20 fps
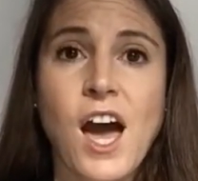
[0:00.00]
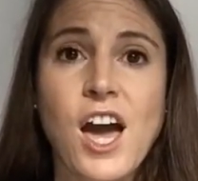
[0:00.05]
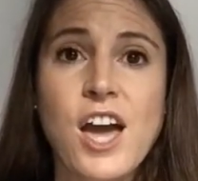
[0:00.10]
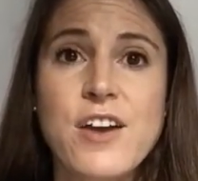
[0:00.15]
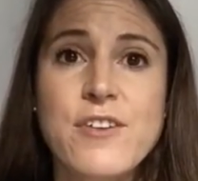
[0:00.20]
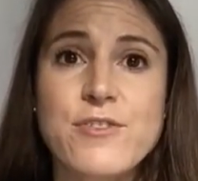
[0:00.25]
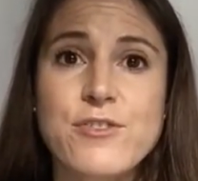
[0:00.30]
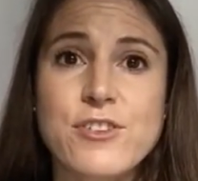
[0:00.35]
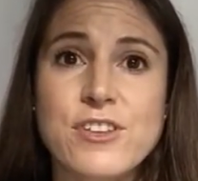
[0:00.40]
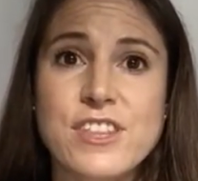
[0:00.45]

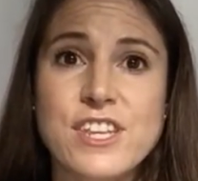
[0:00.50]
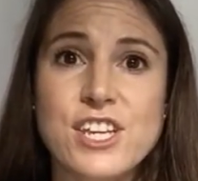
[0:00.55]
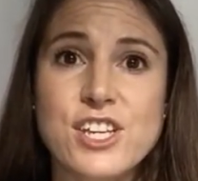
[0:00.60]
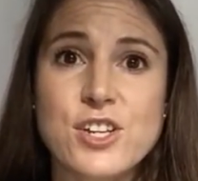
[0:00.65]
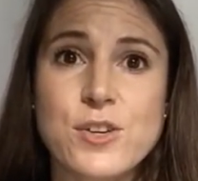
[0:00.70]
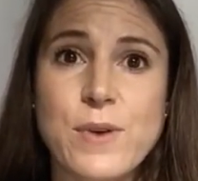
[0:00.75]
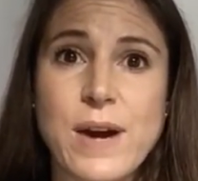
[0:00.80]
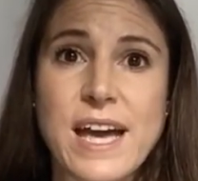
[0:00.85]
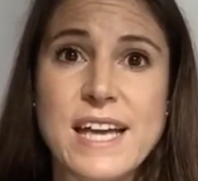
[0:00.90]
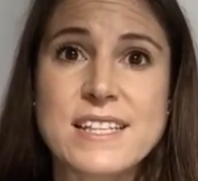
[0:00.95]
Over in the
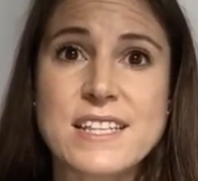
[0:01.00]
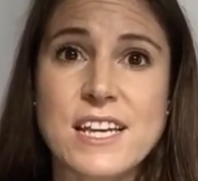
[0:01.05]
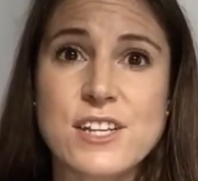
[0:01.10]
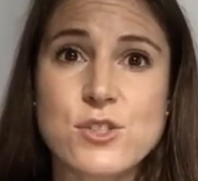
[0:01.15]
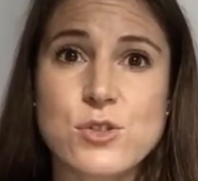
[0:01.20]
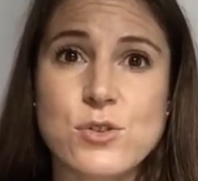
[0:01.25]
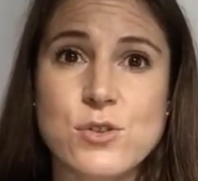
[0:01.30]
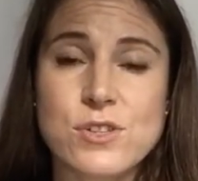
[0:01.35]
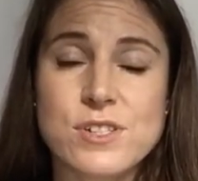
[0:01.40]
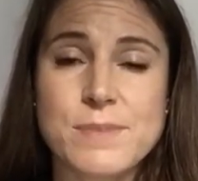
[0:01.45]
US, I
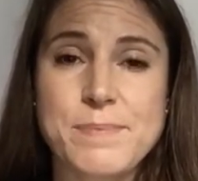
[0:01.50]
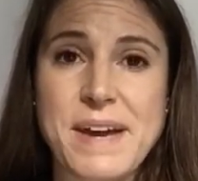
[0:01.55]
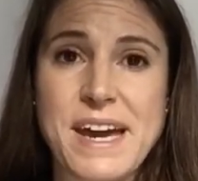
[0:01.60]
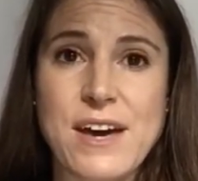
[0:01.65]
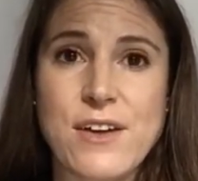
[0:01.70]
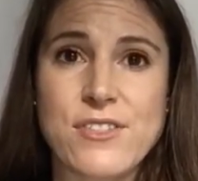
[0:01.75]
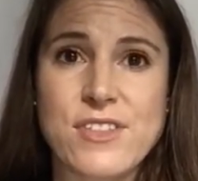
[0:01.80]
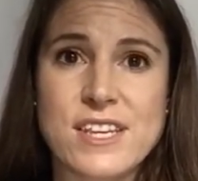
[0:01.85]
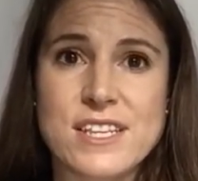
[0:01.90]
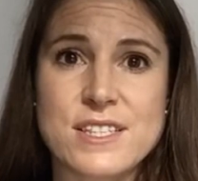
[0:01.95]
talked
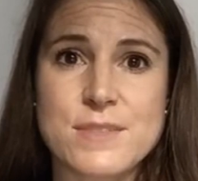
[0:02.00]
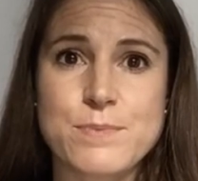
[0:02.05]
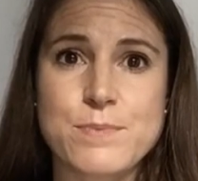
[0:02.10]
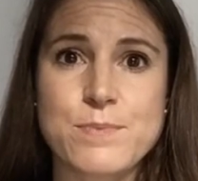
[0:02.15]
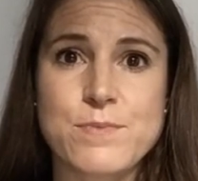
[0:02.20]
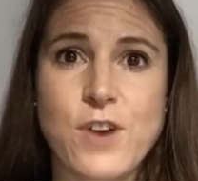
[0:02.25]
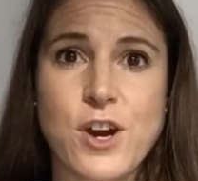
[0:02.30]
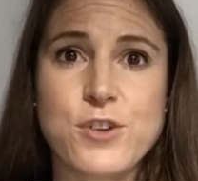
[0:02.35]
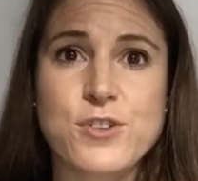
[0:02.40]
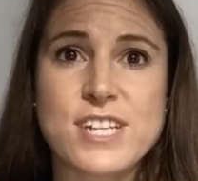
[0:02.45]
about this
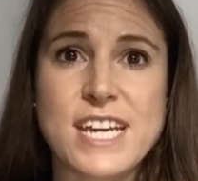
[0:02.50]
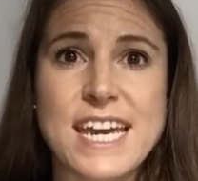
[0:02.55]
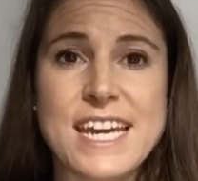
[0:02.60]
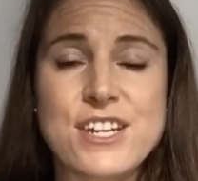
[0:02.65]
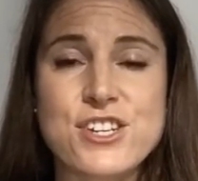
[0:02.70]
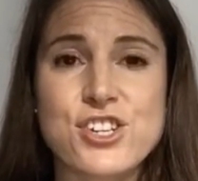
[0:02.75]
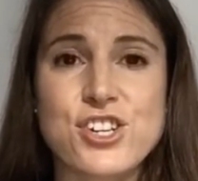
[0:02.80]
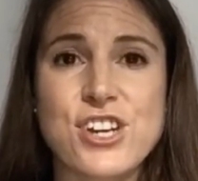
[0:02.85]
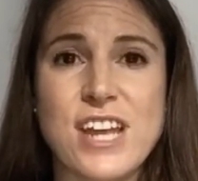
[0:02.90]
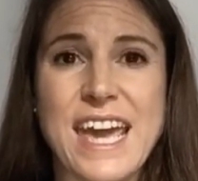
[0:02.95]

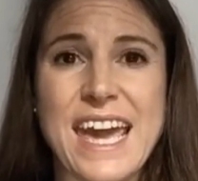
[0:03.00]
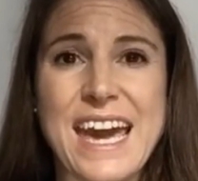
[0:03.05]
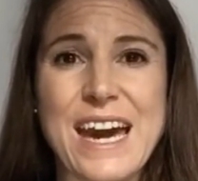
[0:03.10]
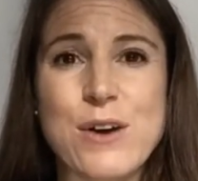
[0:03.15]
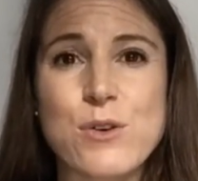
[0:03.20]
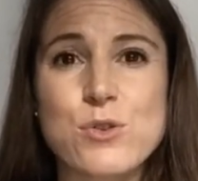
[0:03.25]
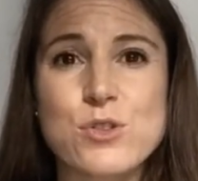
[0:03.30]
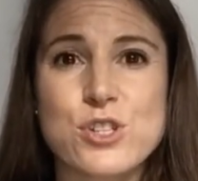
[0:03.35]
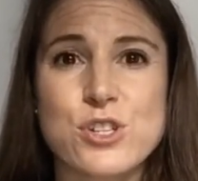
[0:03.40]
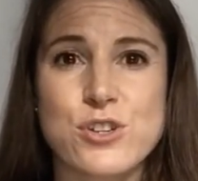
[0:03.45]
rotation
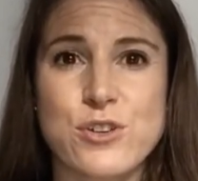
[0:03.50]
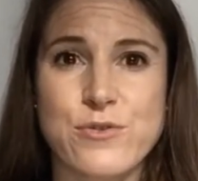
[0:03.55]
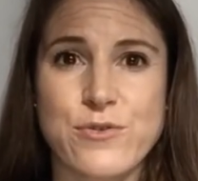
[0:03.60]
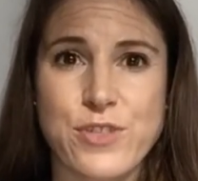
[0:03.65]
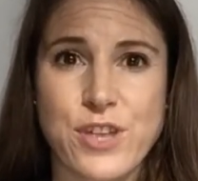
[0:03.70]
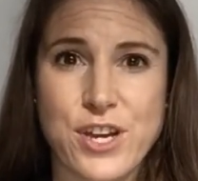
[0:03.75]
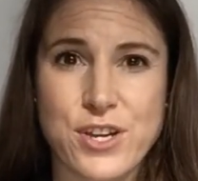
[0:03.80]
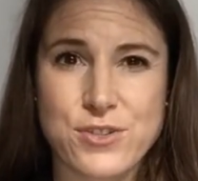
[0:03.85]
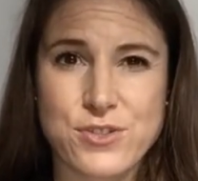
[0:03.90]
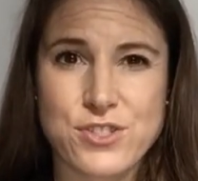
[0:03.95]
out of
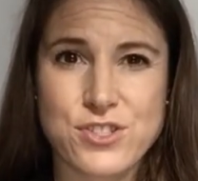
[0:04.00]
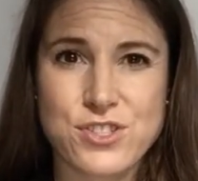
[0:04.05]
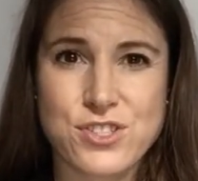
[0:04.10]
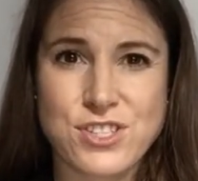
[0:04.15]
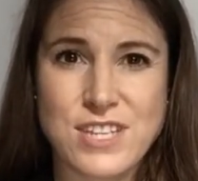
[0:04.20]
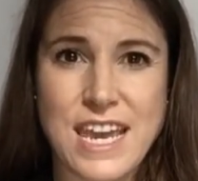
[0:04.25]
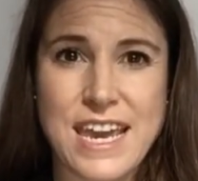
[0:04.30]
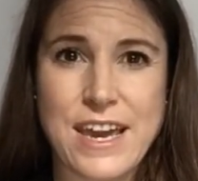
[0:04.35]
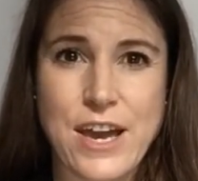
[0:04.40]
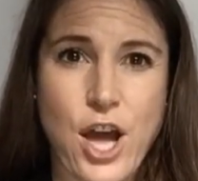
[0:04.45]
those
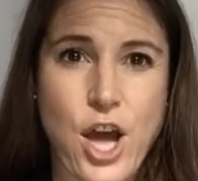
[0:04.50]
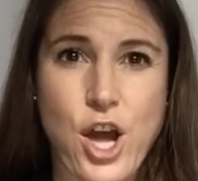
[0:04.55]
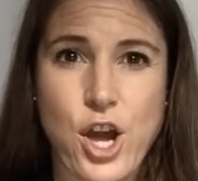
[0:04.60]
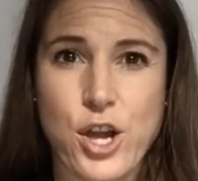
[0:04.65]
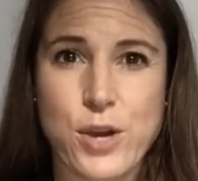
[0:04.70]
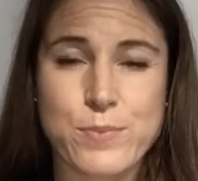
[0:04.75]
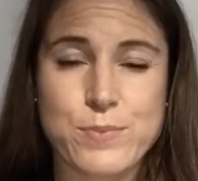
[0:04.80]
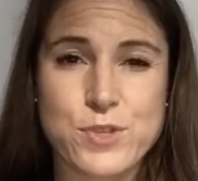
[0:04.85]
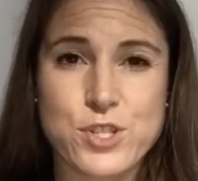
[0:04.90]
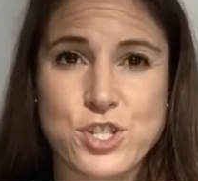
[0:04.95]

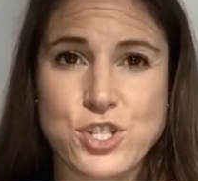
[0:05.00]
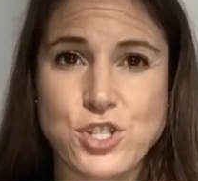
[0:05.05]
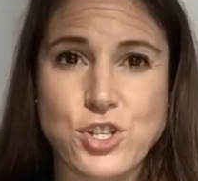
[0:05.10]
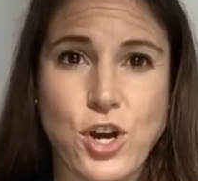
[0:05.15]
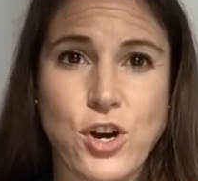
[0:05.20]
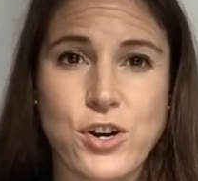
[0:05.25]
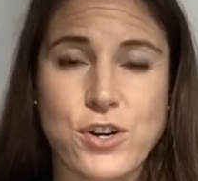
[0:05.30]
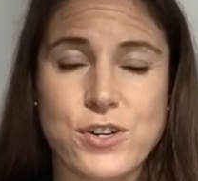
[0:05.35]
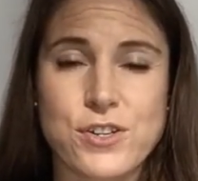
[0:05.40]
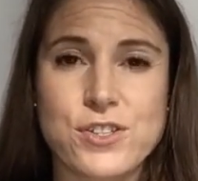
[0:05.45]
stay-at-home
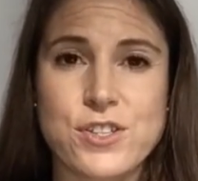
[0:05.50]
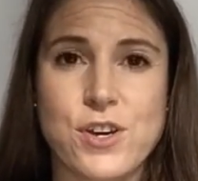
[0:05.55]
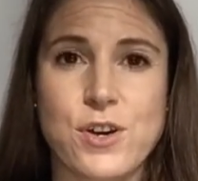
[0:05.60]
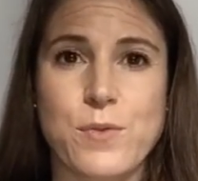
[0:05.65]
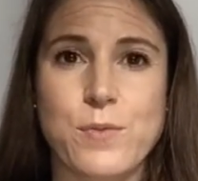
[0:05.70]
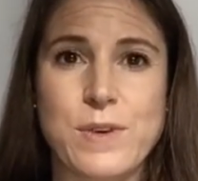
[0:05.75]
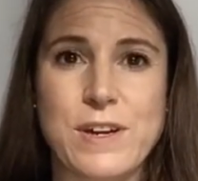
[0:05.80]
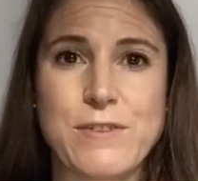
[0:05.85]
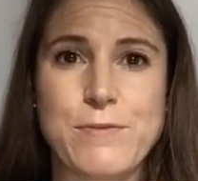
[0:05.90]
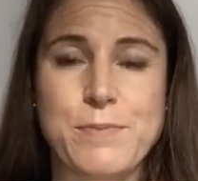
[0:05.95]
stocks
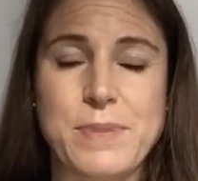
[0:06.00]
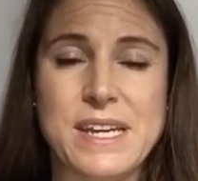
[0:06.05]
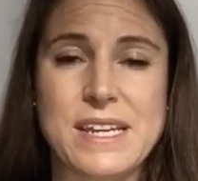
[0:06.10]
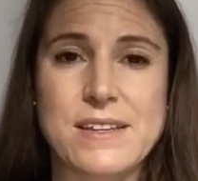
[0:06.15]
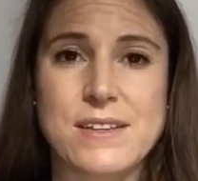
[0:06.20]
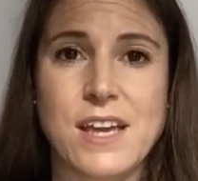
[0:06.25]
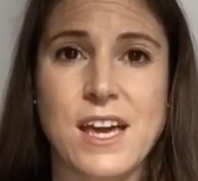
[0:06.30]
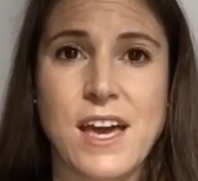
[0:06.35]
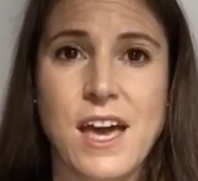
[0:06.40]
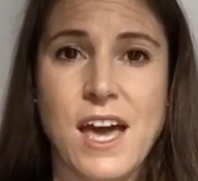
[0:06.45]
that we've
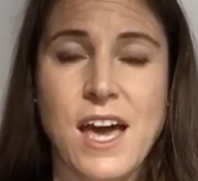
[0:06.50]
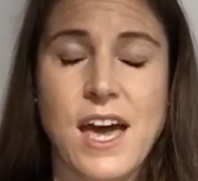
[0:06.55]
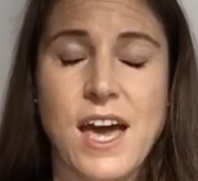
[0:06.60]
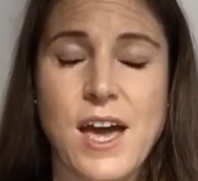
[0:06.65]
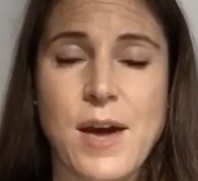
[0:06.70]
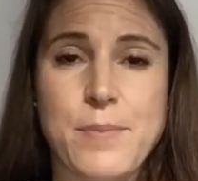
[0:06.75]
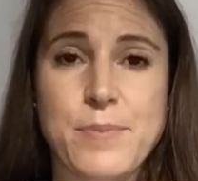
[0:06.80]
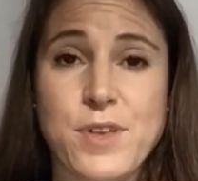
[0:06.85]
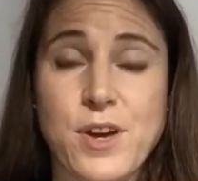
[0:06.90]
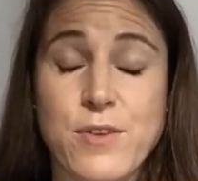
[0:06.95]
been
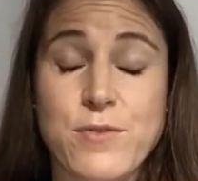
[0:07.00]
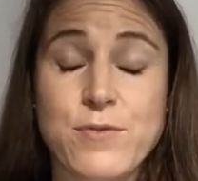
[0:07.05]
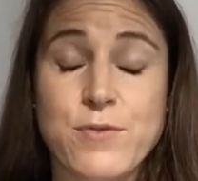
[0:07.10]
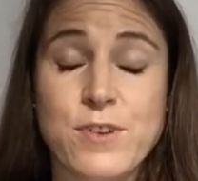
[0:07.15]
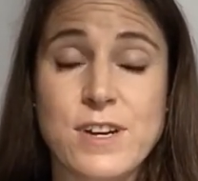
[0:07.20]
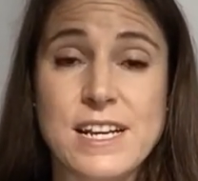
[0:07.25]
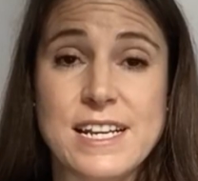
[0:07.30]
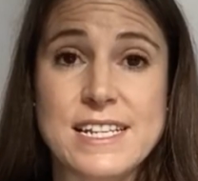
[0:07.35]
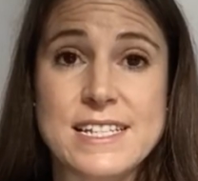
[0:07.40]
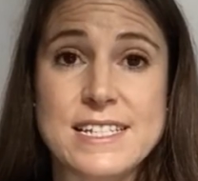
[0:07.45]
that have
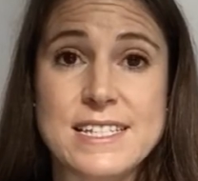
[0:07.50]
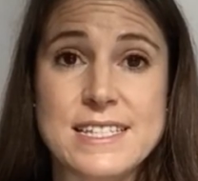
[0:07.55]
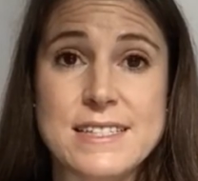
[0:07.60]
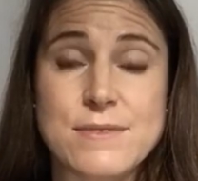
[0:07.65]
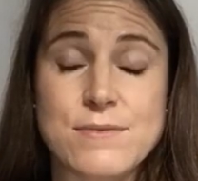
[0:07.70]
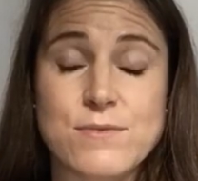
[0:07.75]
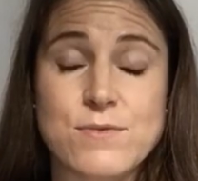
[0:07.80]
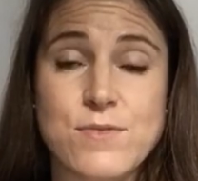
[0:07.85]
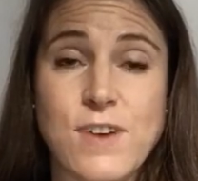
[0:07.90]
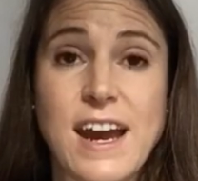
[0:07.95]
really
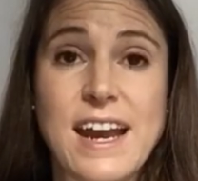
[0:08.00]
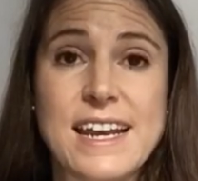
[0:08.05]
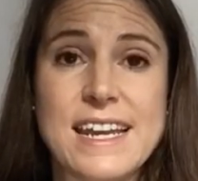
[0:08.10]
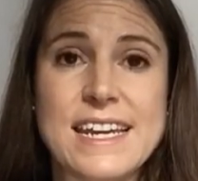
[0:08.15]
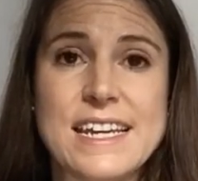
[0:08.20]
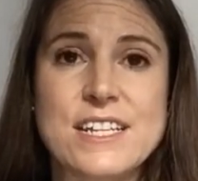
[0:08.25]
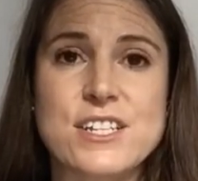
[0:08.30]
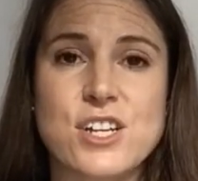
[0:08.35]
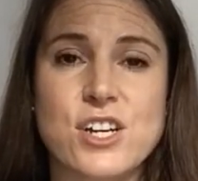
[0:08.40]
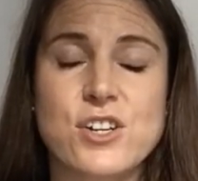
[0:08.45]

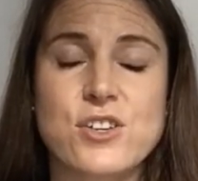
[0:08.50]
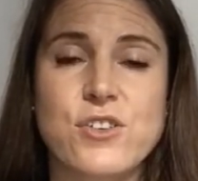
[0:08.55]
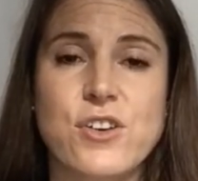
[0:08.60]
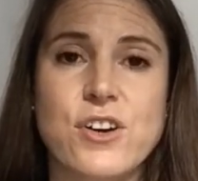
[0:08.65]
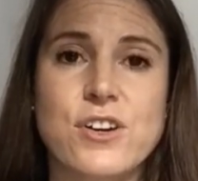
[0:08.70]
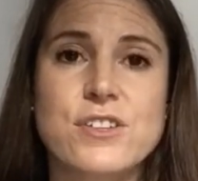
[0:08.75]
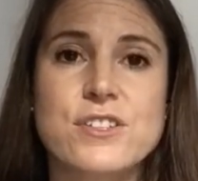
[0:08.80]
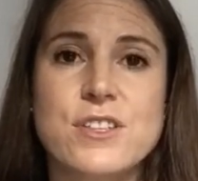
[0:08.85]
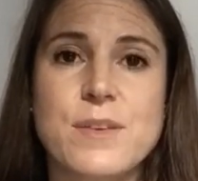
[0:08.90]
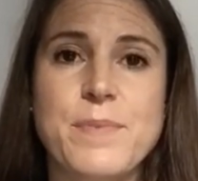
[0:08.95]
rallied
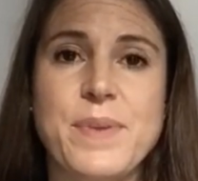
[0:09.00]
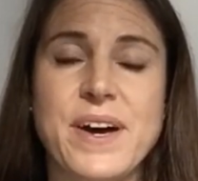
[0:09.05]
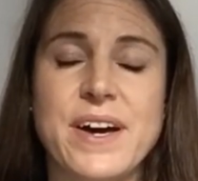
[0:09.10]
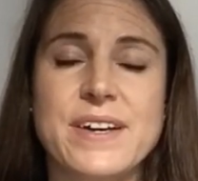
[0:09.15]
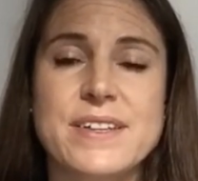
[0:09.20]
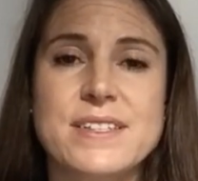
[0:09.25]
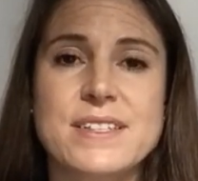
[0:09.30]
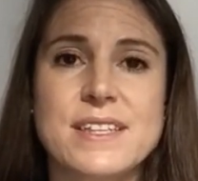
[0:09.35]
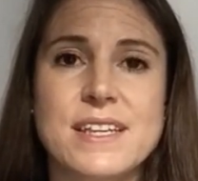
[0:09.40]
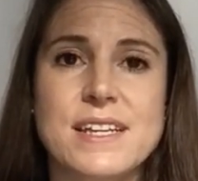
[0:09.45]
across the
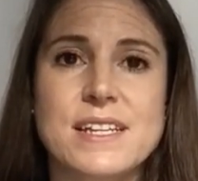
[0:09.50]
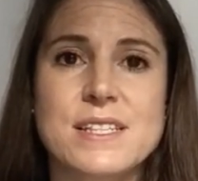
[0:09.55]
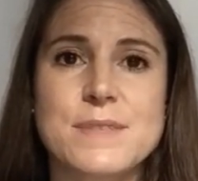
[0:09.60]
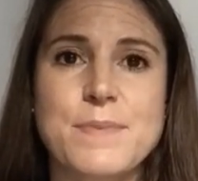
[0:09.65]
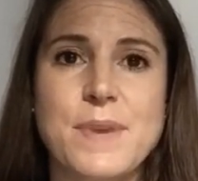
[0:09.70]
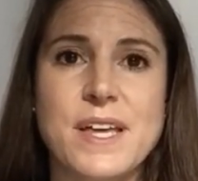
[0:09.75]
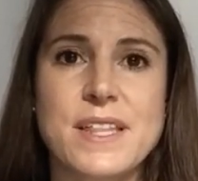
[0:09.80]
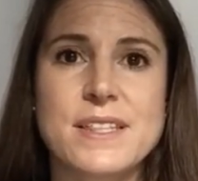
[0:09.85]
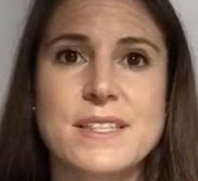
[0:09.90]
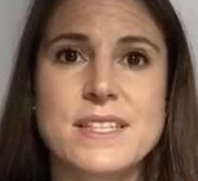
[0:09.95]
past 6
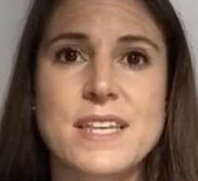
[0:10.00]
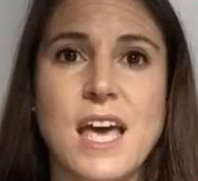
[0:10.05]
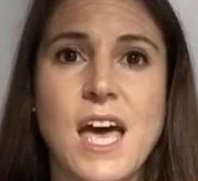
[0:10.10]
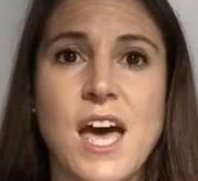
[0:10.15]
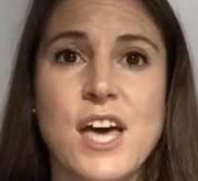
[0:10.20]
months.